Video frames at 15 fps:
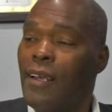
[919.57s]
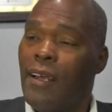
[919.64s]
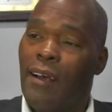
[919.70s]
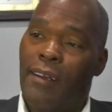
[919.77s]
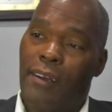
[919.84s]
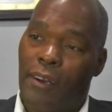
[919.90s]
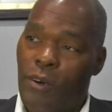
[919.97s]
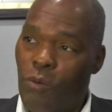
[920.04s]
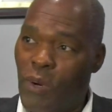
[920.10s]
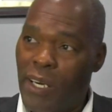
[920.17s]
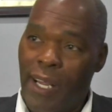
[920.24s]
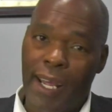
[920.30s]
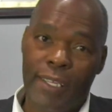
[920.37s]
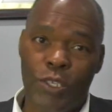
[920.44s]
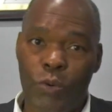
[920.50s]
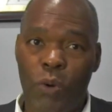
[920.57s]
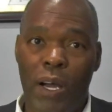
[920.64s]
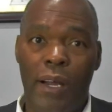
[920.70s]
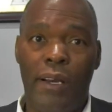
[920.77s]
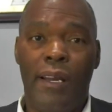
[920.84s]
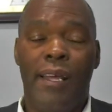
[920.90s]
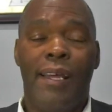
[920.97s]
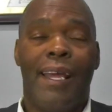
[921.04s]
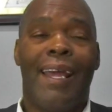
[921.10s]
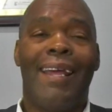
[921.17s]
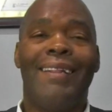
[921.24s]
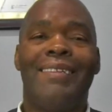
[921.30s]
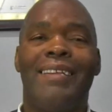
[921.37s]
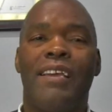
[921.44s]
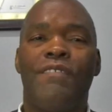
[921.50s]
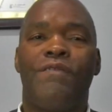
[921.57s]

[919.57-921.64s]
another one gets one, and they